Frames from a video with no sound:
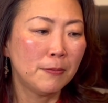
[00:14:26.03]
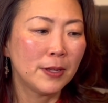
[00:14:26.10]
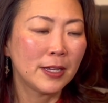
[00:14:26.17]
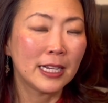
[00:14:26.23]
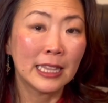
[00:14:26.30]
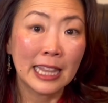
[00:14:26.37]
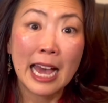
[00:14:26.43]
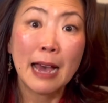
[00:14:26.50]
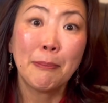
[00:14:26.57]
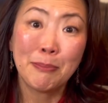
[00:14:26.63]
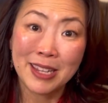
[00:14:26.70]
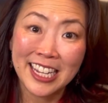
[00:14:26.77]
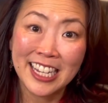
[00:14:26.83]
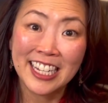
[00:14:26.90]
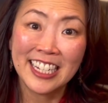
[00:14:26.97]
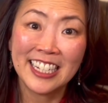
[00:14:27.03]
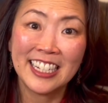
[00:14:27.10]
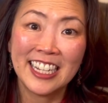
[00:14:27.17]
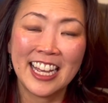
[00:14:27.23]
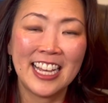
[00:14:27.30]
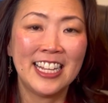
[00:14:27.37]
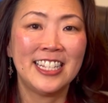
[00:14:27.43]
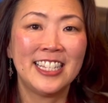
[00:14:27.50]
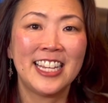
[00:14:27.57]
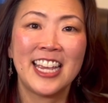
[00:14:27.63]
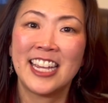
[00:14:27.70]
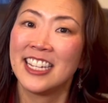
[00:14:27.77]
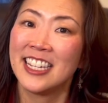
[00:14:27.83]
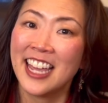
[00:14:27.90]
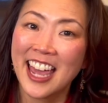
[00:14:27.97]
clapping and
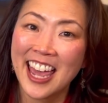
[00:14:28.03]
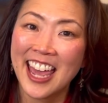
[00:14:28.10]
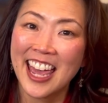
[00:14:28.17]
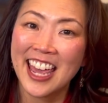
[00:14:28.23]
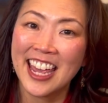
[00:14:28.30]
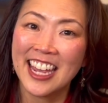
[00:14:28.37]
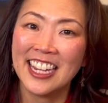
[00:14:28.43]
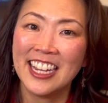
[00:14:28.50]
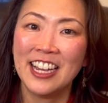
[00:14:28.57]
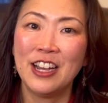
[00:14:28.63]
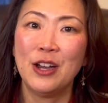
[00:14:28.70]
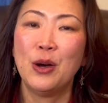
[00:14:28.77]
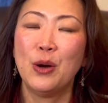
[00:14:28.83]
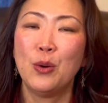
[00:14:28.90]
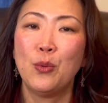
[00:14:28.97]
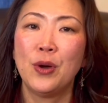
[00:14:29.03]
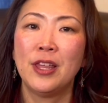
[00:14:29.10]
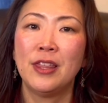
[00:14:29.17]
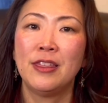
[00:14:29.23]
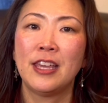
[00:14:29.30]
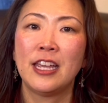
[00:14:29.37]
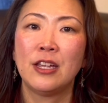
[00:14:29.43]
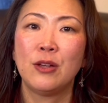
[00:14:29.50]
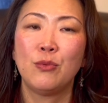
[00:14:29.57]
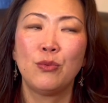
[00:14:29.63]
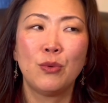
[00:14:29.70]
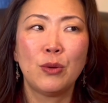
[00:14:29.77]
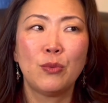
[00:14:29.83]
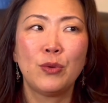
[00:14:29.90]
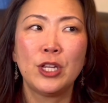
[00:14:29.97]
saying yay when
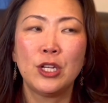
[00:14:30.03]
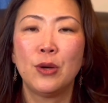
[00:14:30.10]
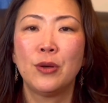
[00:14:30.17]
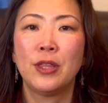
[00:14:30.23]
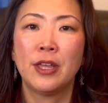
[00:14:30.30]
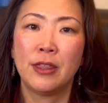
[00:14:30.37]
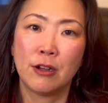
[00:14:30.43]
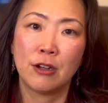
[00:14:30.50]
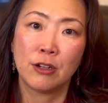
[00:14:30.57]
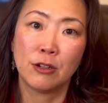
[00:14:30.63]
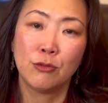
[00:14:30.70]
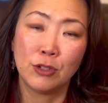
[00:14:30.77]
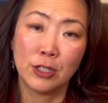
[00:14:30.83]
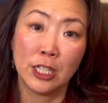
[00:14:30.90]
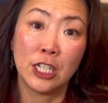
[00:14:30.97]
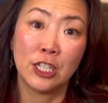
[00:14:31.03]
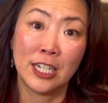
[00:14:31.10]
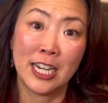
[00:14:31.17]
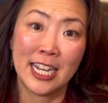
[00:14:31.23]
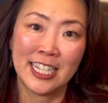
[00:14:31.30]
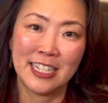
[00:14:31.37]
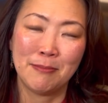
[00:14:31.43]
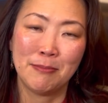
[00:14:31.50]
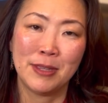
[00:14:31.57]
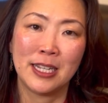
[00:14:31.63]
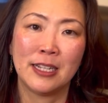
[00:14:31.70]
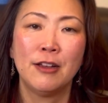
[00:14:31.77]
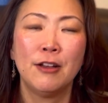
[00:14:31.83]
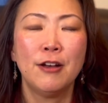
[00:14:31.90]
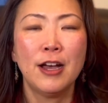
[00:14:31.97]
we know that they're really good at something.
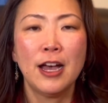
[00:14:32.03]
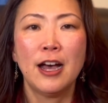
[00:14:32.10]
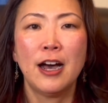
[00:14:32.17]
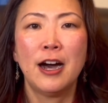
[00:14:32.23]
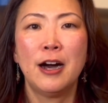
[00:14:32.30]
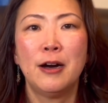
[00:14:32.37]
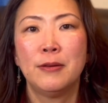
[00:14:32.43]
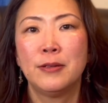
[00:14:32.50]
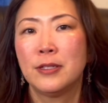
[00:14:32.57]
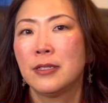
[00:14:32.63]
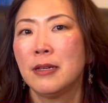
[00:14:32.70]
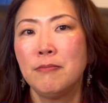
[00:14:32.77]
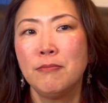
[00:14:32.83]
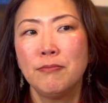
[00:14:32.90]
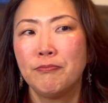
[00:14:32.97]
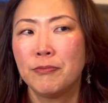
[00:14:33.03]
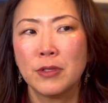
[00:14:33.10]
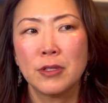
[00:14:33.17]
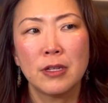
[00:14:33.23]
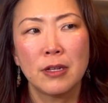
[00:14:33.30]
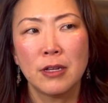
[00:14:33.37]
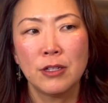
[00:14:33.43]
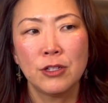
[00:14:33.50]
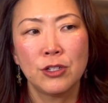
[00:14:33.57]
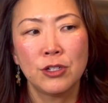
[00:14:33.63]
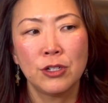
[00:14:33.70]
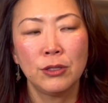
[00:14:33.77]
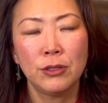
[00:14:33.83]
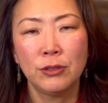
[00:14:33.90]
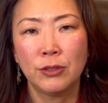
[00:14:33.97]
Some
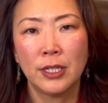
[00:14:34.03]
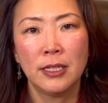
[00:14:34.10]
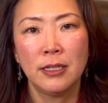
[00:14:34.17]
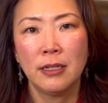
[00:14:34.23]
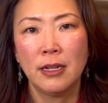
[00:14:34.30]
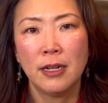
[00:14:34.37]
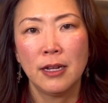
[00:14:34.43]
children,